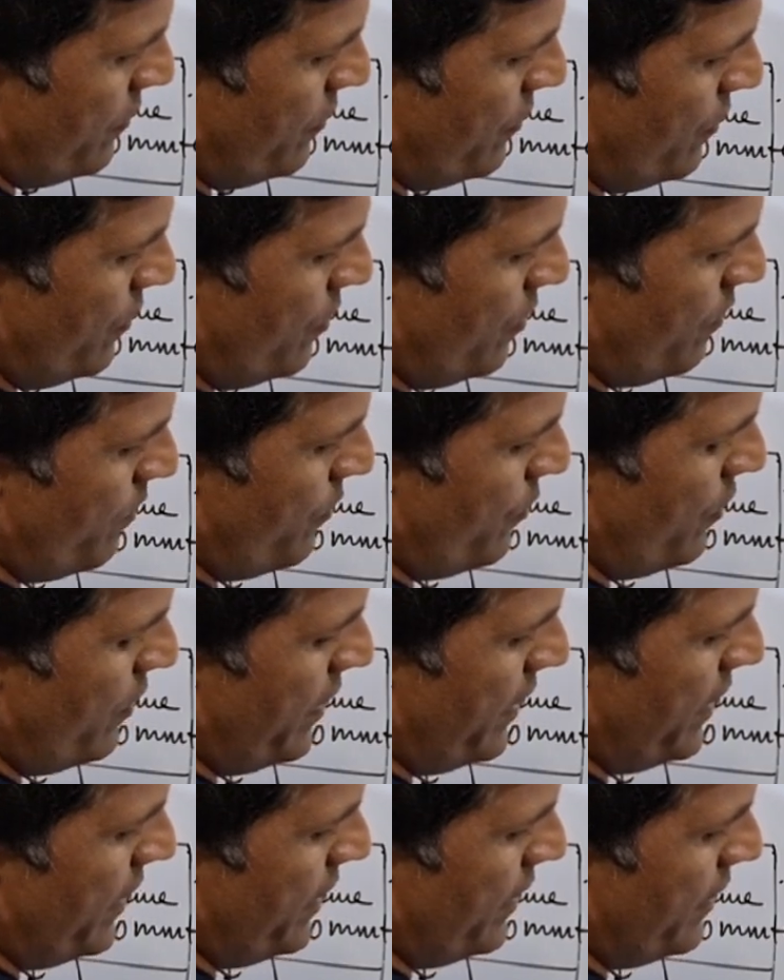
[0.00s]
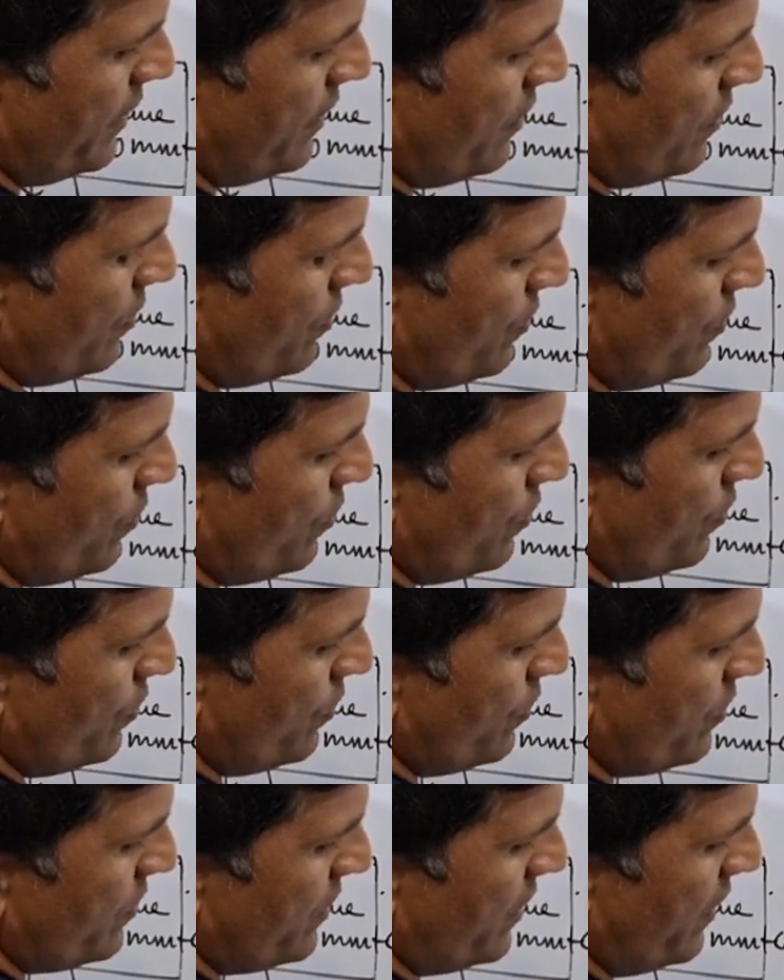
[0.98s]

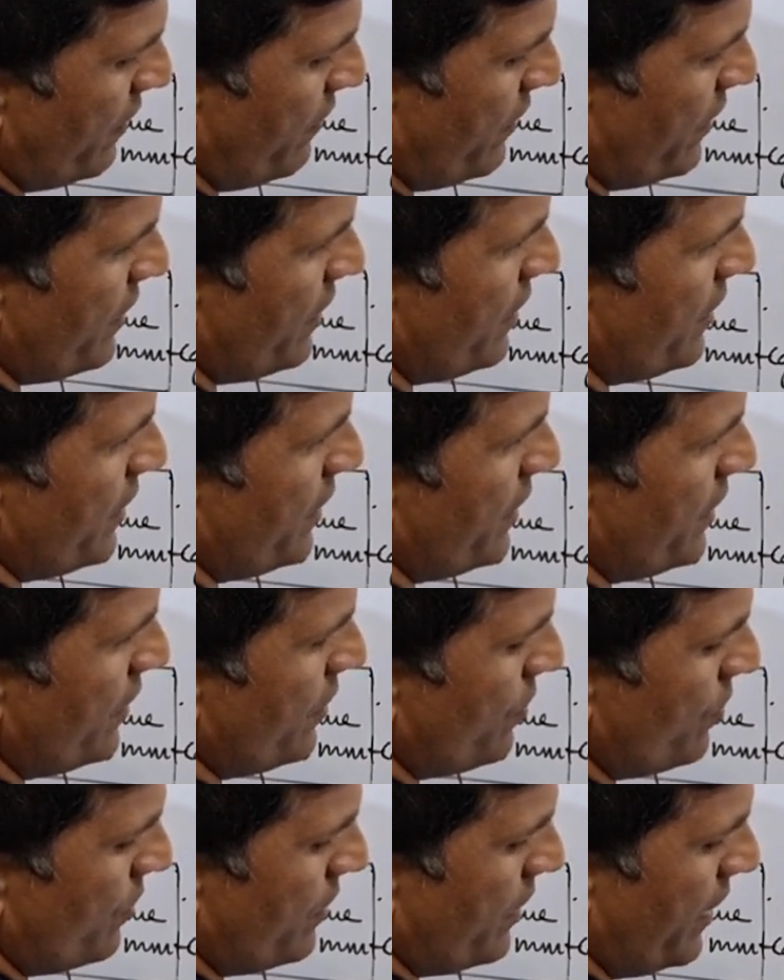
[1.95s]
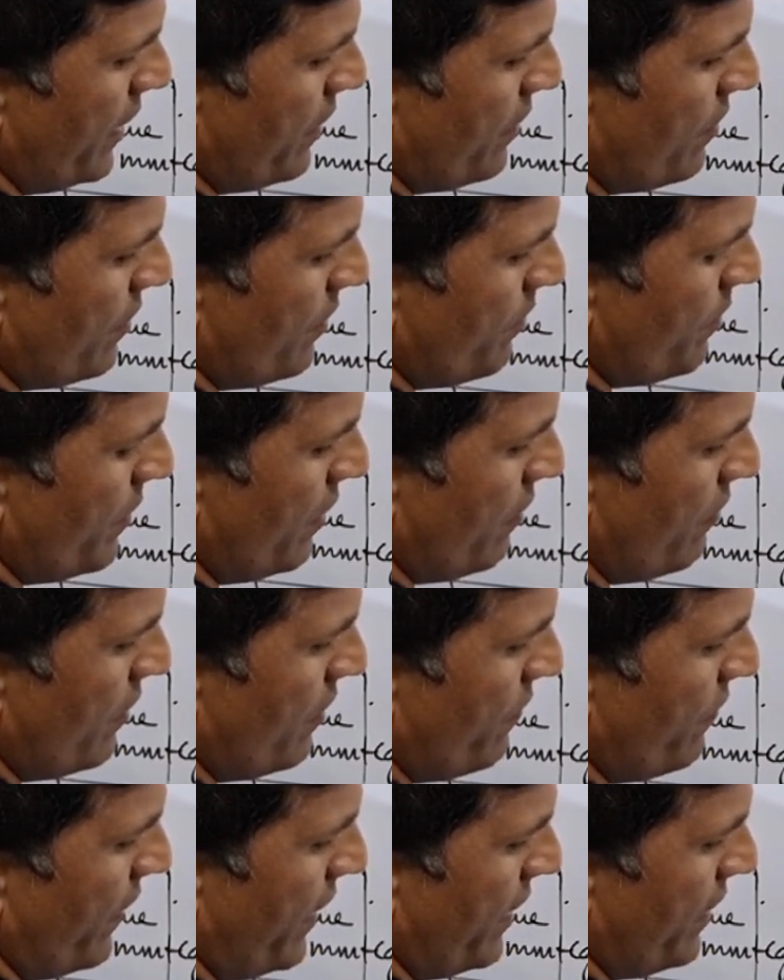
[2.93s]
4.27 into 10 to the
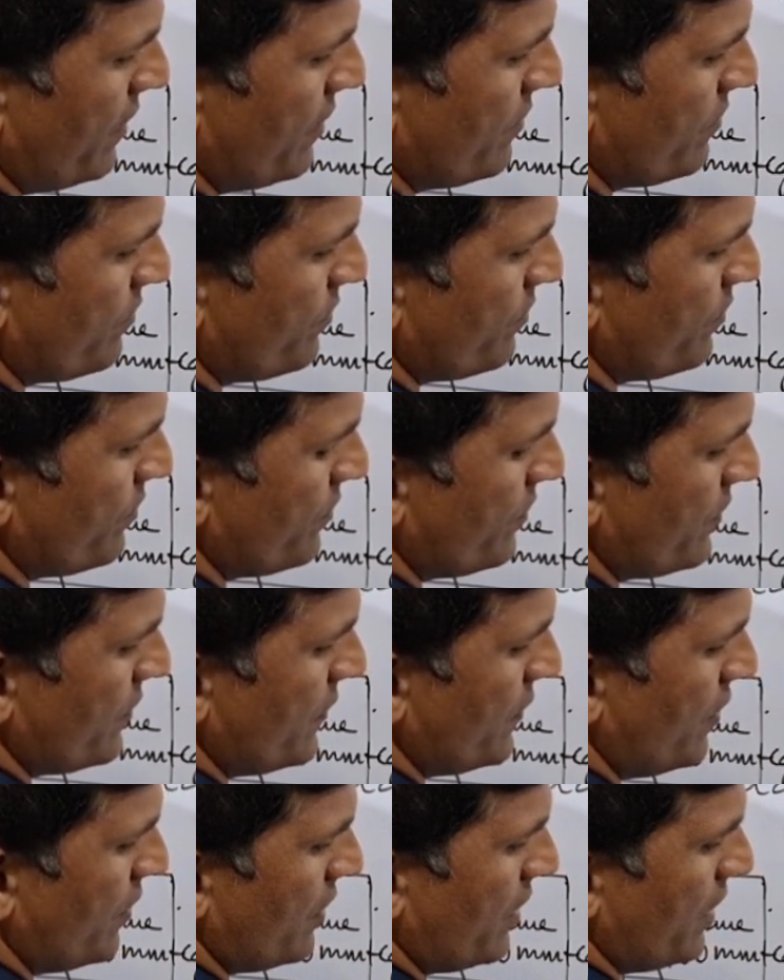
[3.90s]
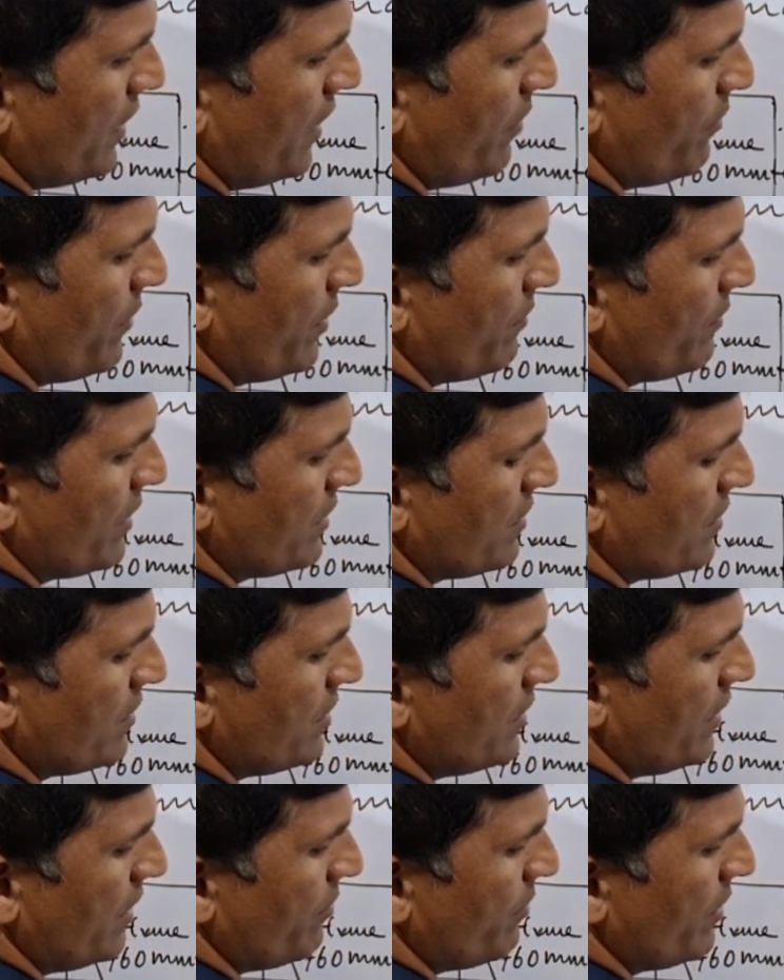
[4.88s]
power 5. Okay,
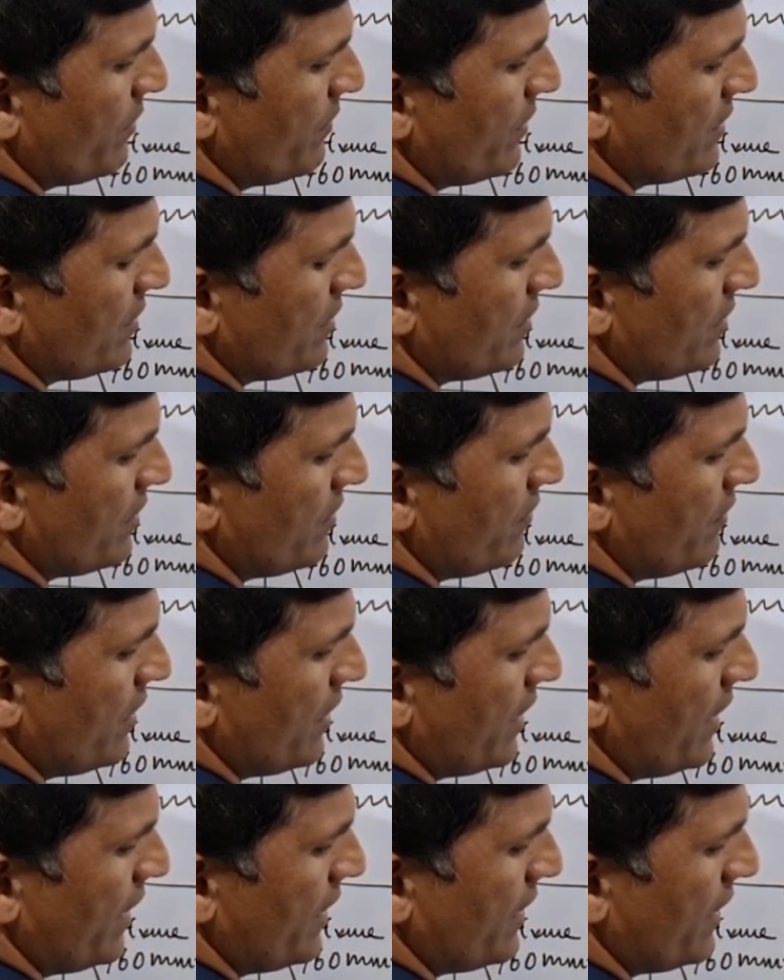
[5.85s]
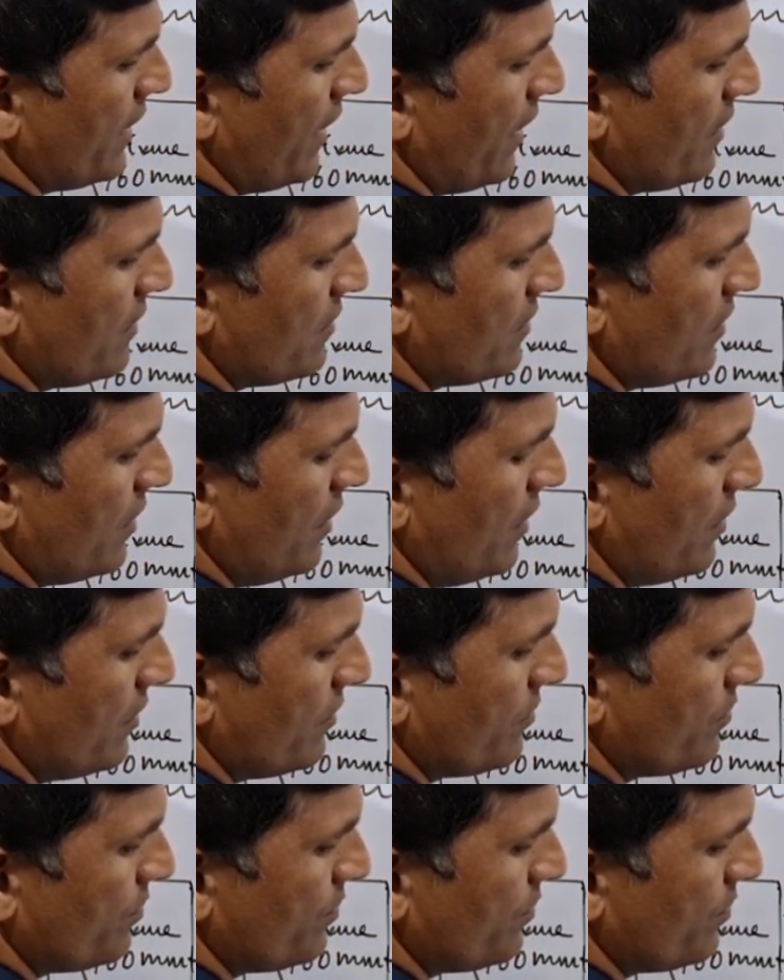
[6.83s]
MMHG will get cancelled.